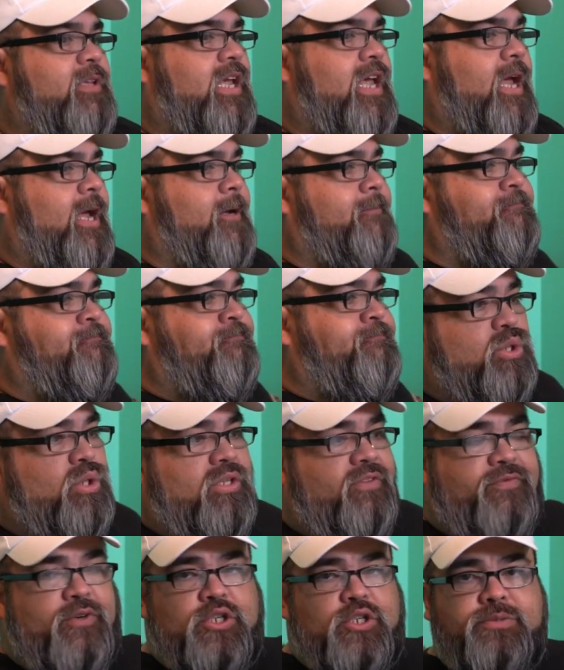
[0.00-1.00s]
Okay. So
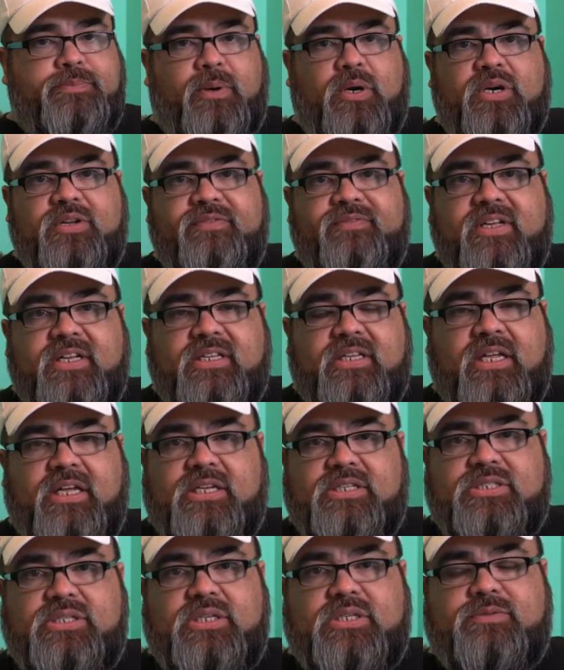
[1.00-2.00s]
the first part of it
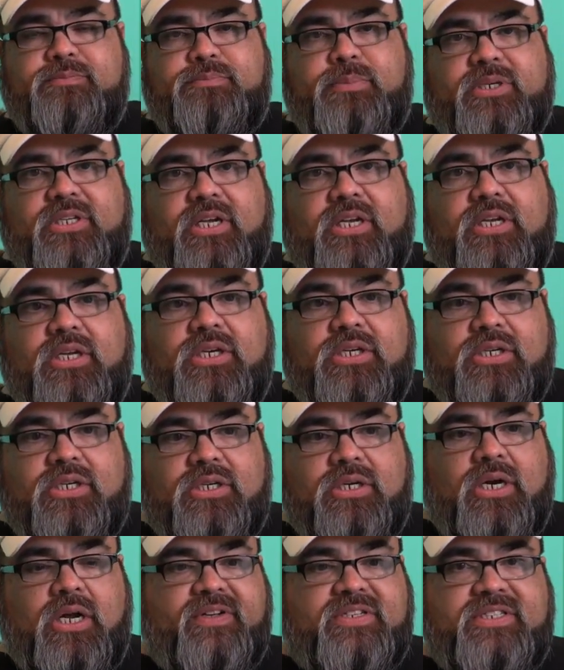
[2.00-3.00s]
is this
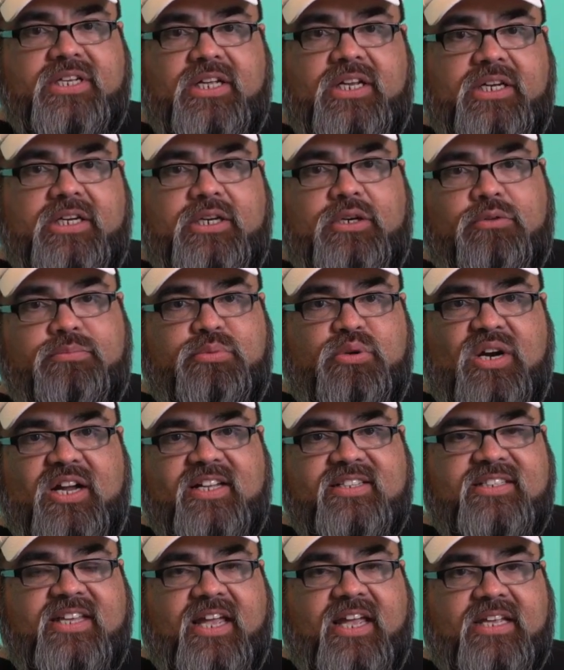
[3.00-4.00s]
particular facility or
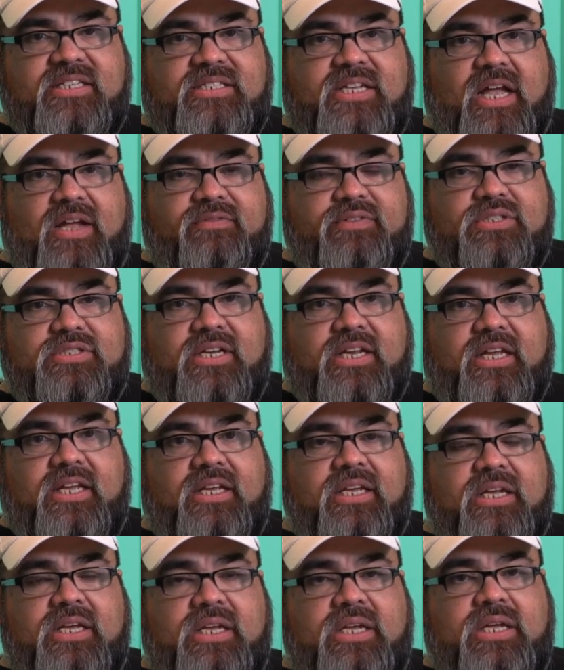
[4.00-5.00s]
process.
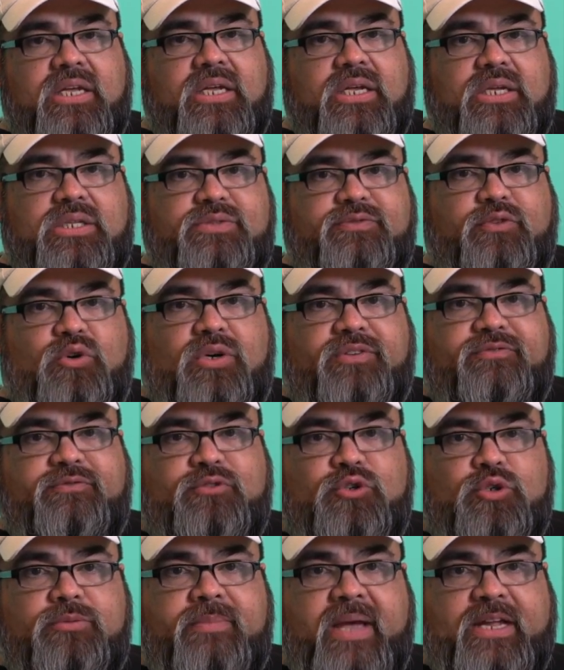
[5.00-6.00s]
Obviously, it's for
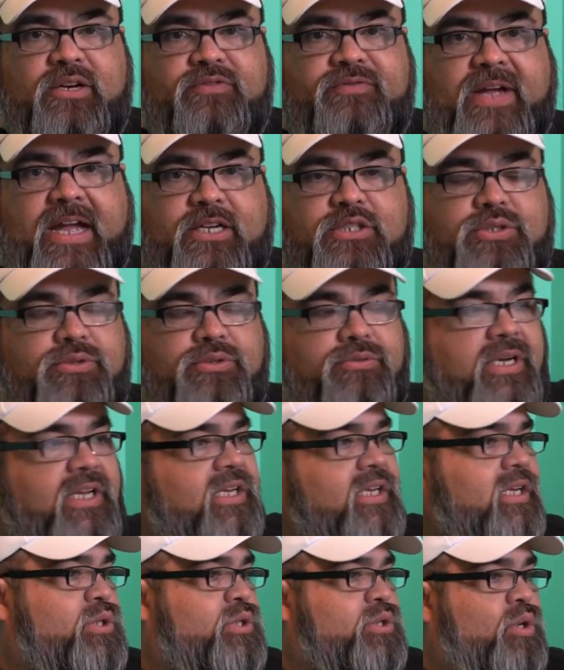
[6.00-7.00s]
food
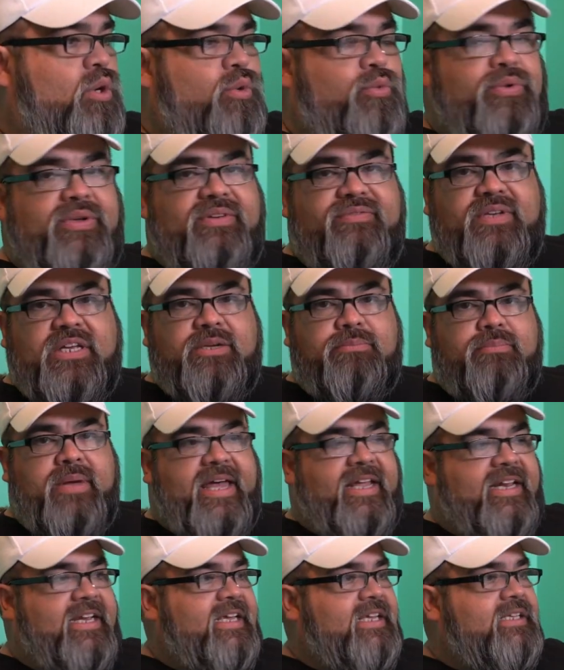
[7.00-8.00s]
manufacturing. So we've
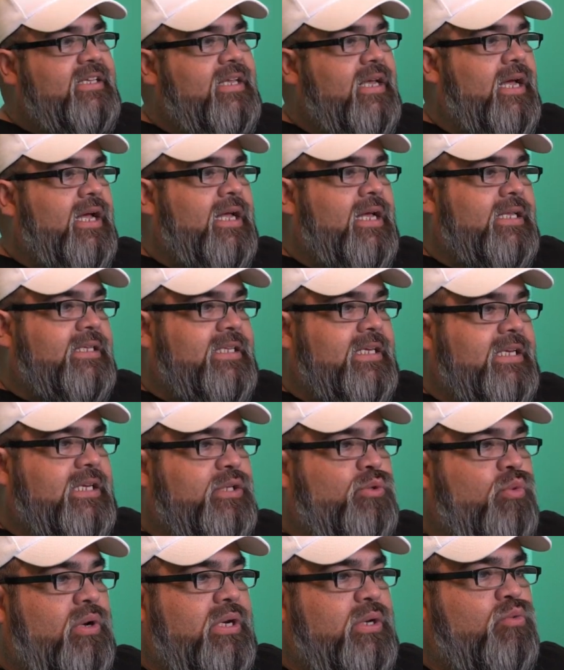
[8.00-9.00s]
embedded
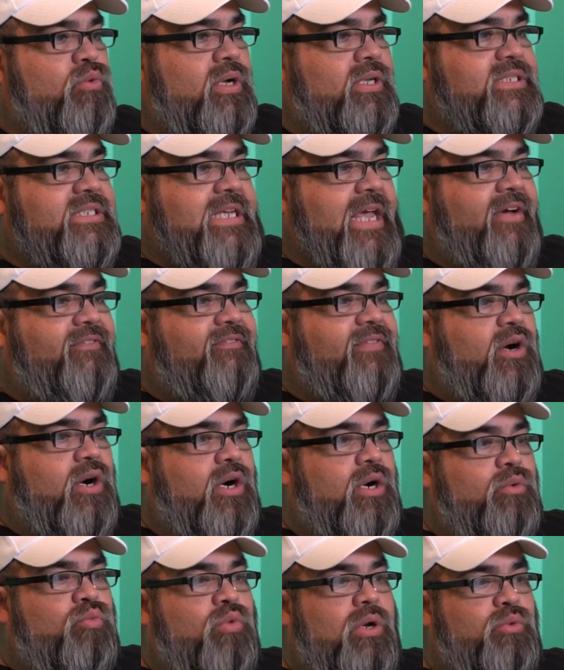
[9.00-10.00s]
the 21
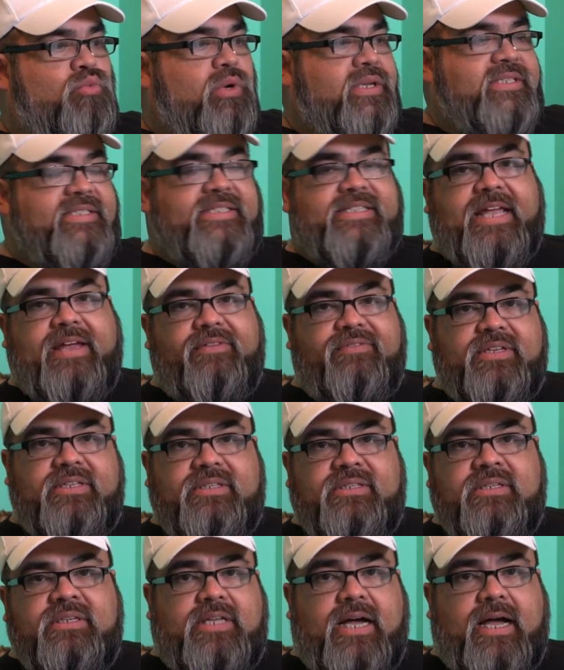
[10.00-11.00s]
CFR
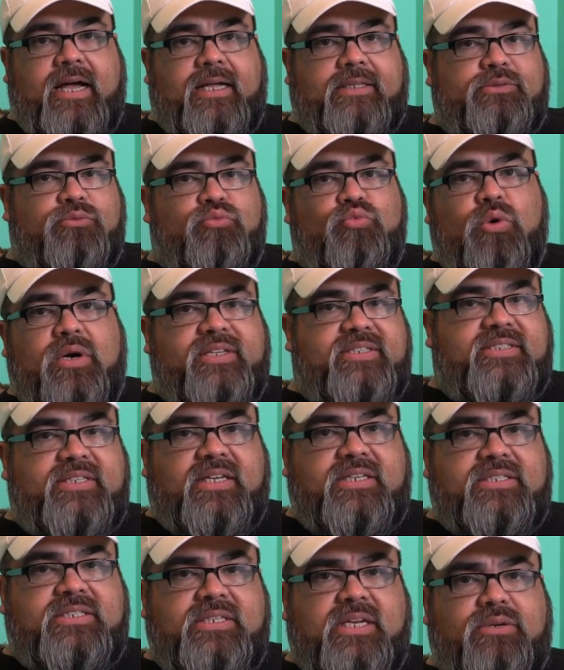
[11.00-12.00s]

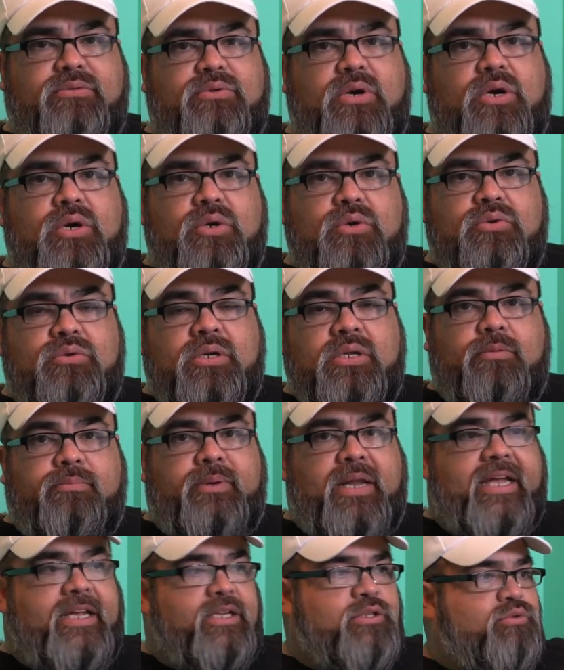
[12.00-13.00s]
117.160
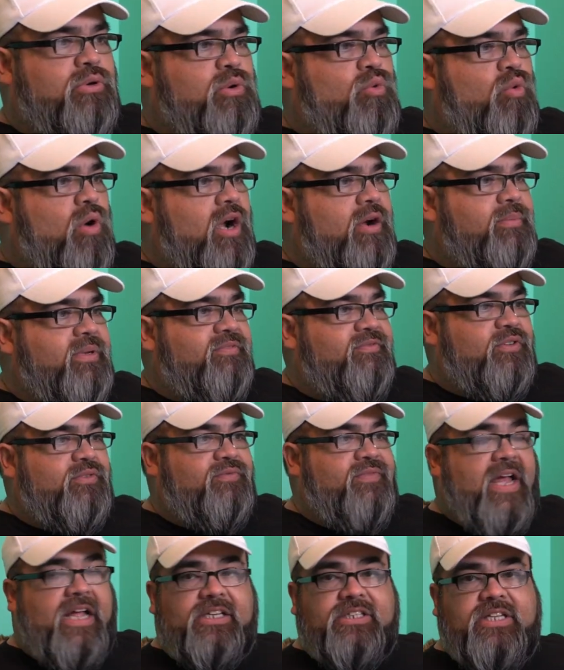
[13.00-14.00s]
compliance requirement for
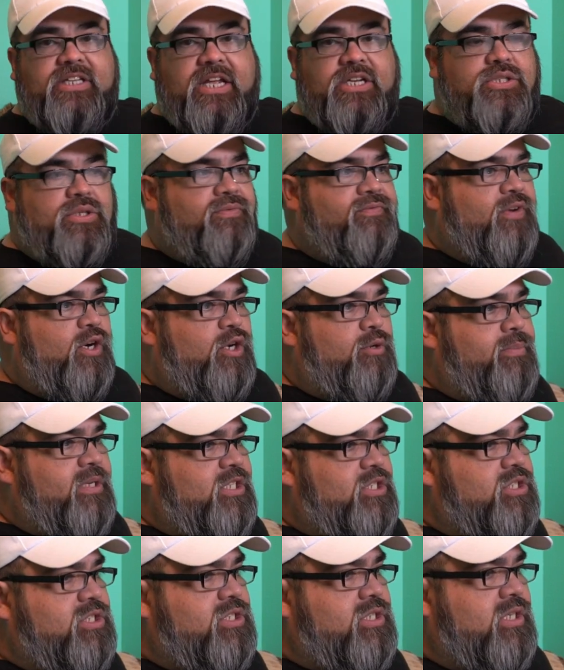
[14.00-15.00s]
validation
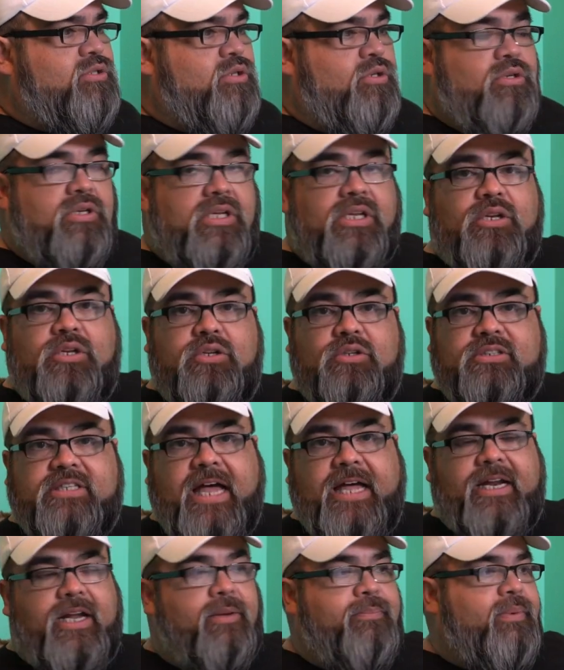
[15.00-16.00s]
verbiage. So you can look
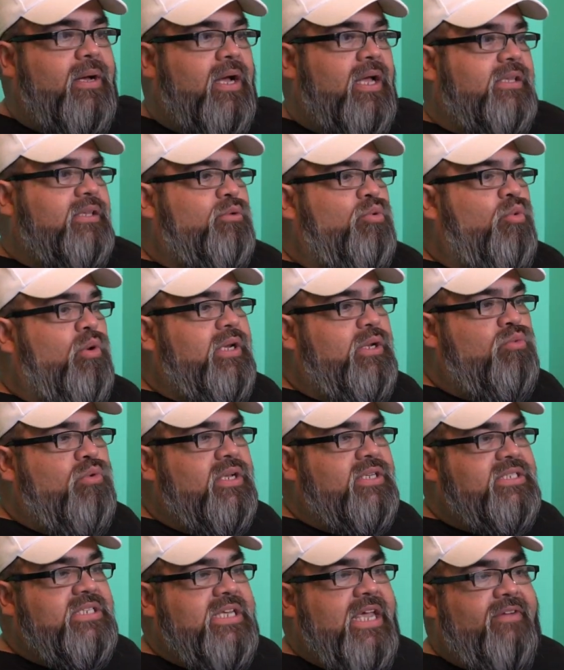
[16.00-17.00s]
that up at
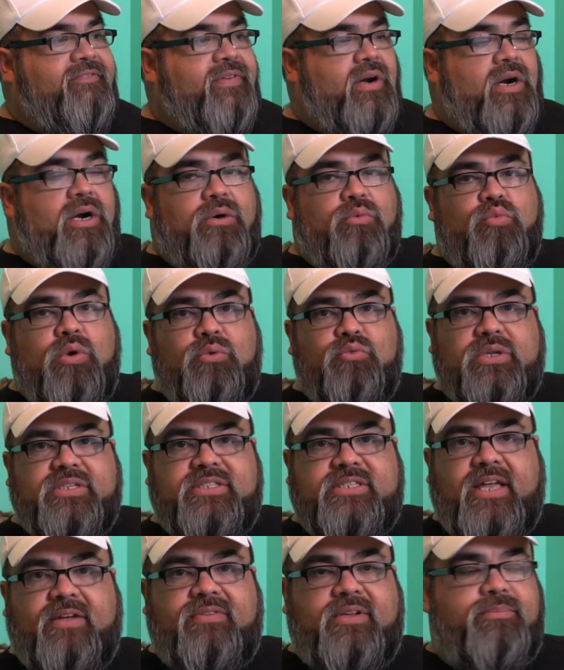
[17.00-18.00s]
21 CFR
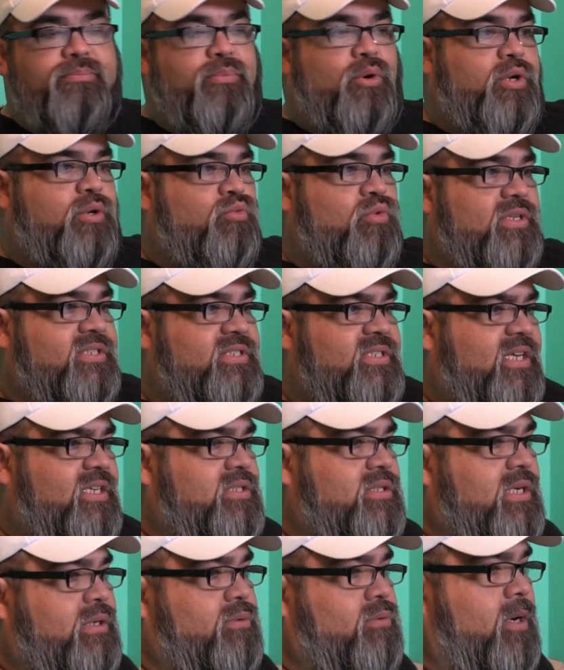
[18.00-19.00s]

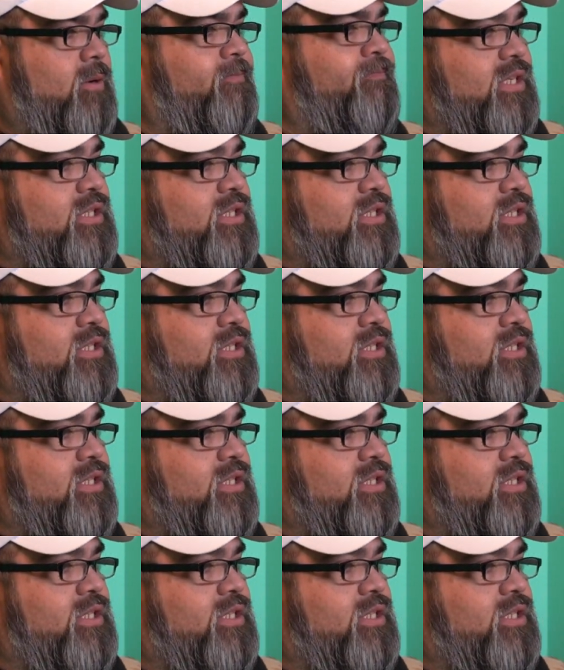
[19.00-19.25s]
117.160.